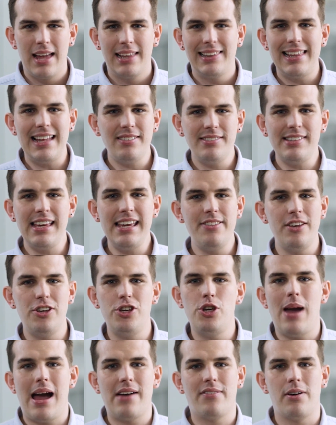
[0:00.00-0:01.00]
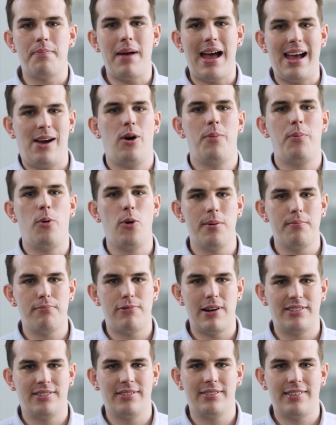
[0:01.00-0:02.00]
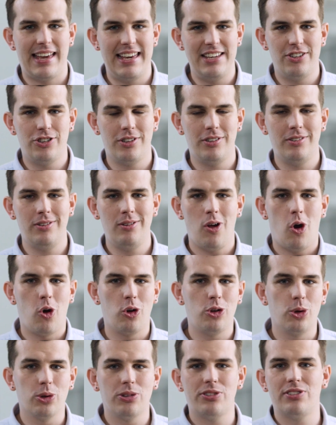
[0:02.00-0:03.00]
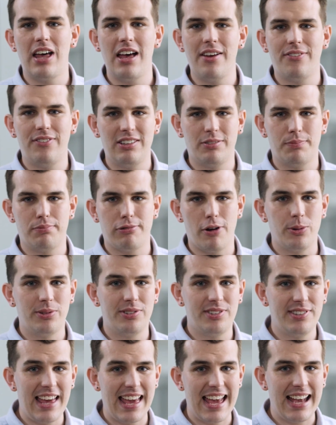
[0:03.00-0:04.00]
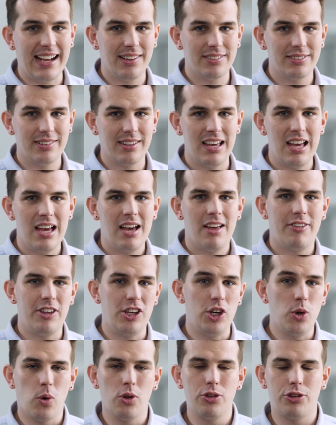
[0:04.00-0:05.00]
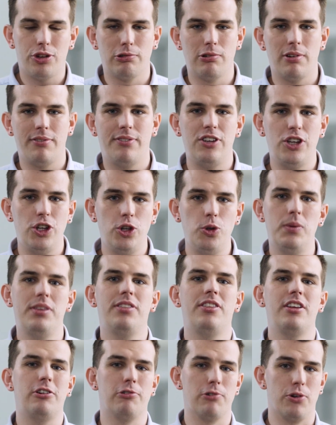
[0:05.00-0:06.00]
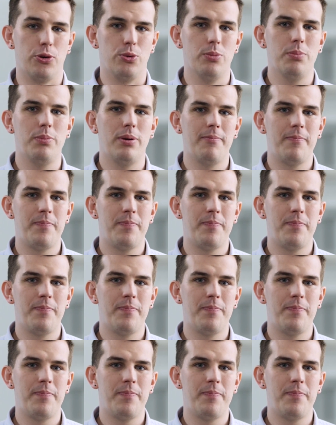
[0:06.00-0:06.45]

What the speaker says: Let's say that you have a PowerPoint presentation on your Surface Pro 6 that you want to review with the group.